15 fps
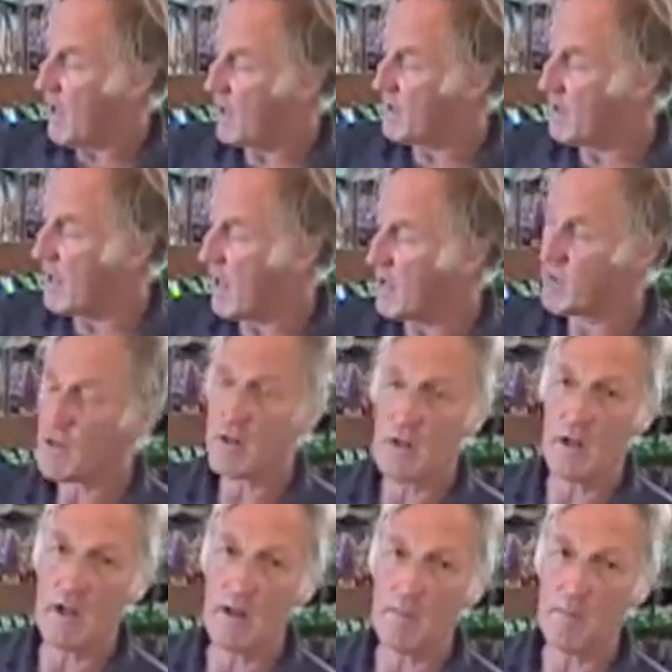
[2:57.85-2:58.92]
in the nation
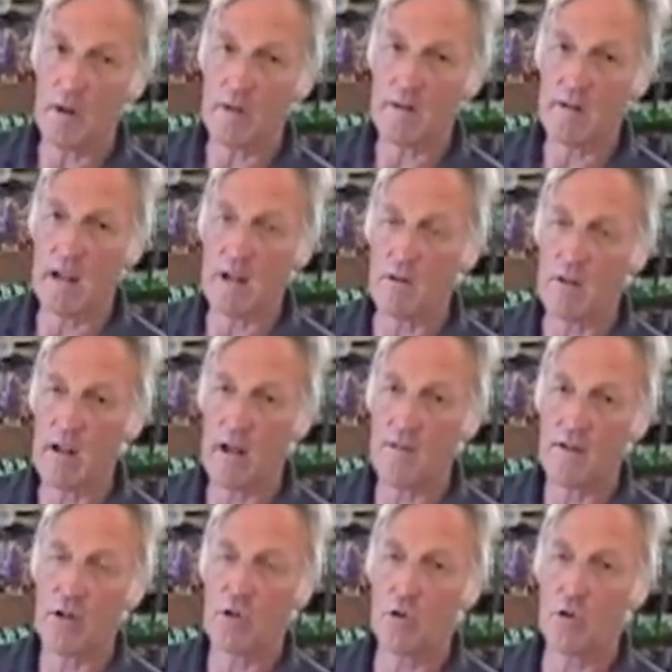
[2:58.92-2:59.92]
here, but they don't have any